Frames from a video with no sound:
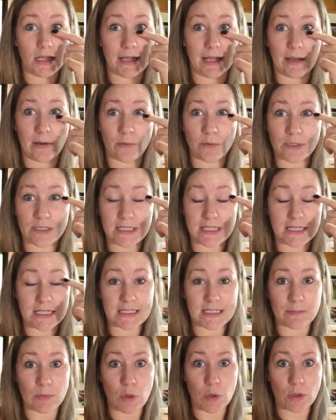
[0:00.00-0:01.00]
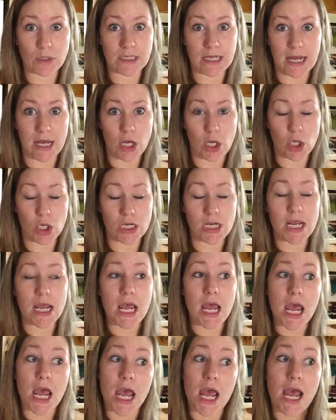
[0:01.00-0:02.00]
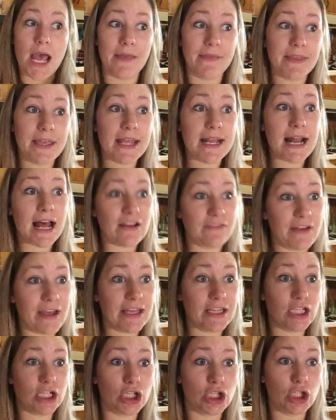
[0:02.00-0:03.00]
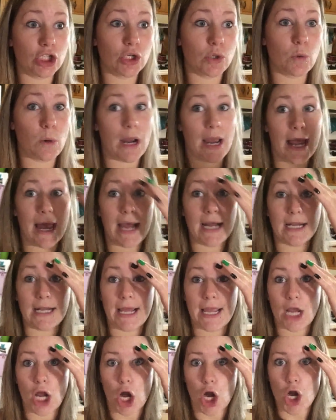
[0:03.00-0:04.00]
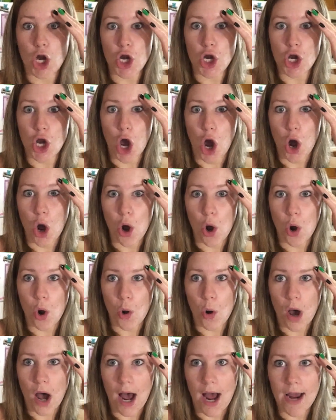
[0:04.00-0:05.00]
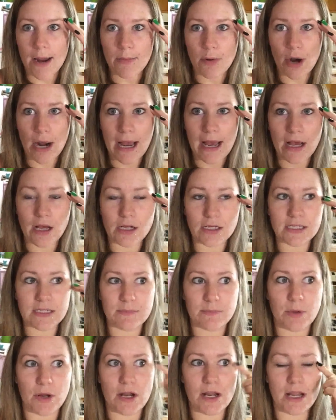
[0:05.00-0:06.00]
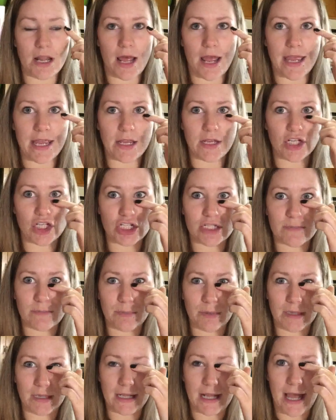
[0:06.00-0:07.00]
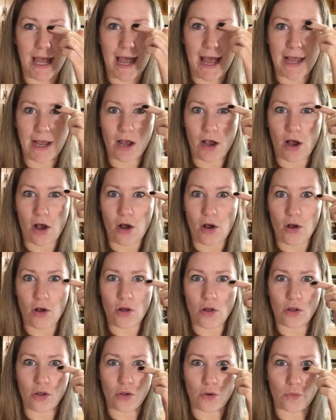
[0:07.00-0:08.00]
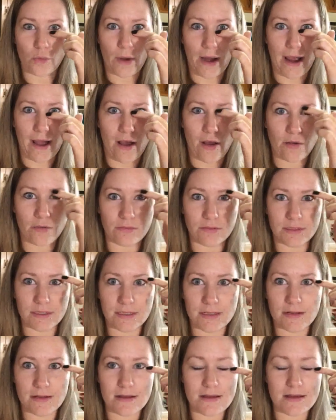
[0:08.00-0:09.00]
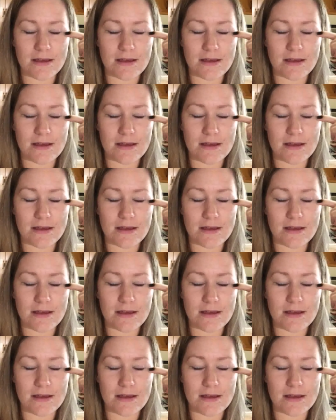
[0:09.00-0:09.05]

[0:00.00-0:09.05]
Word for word: like was smoked out. And then I've had the look where I had like no eyebrows but like just black all around